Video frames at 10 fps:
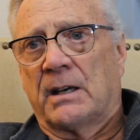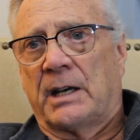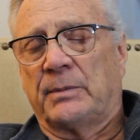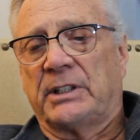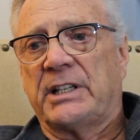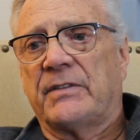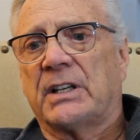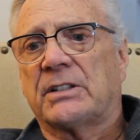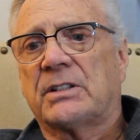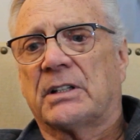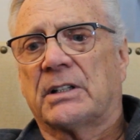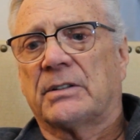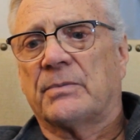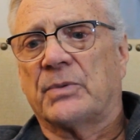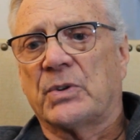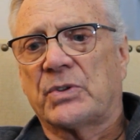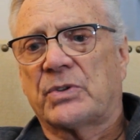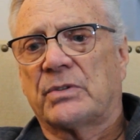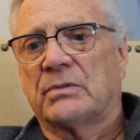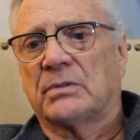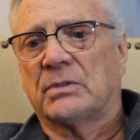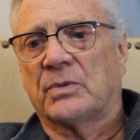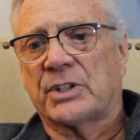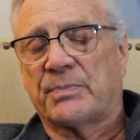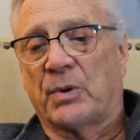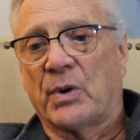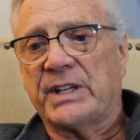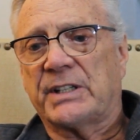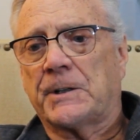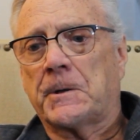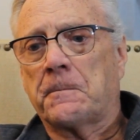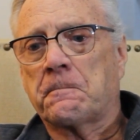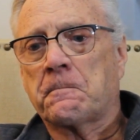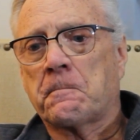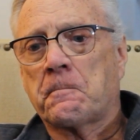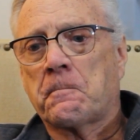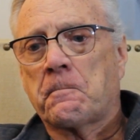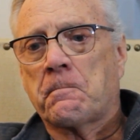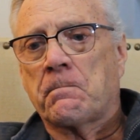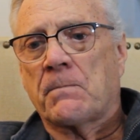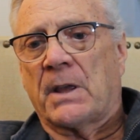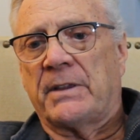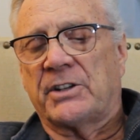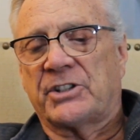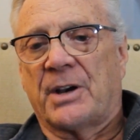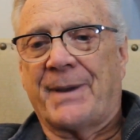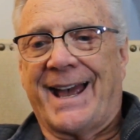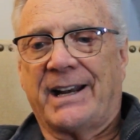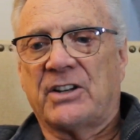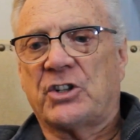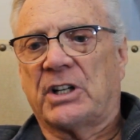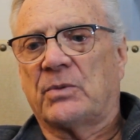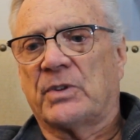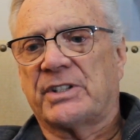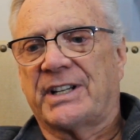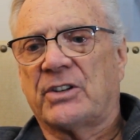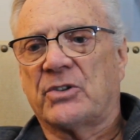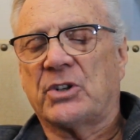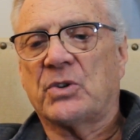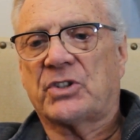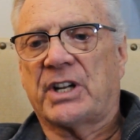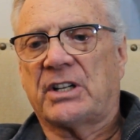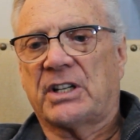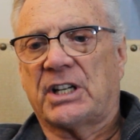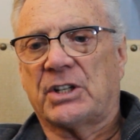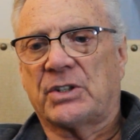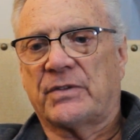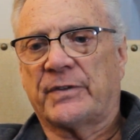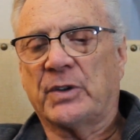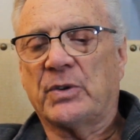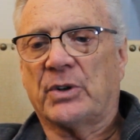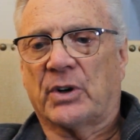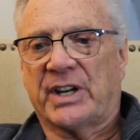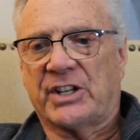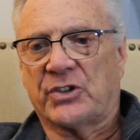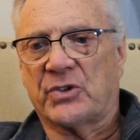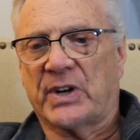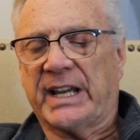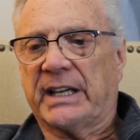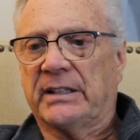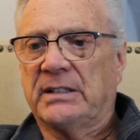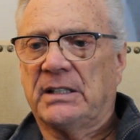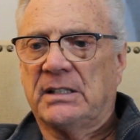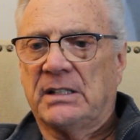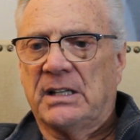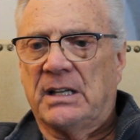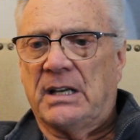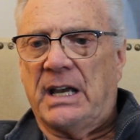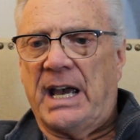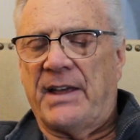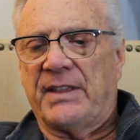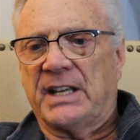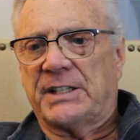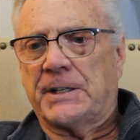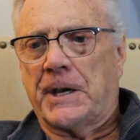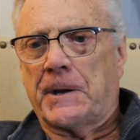I believe that Bruce was poisoned, that some antigen was introduced into his food or his drink, and that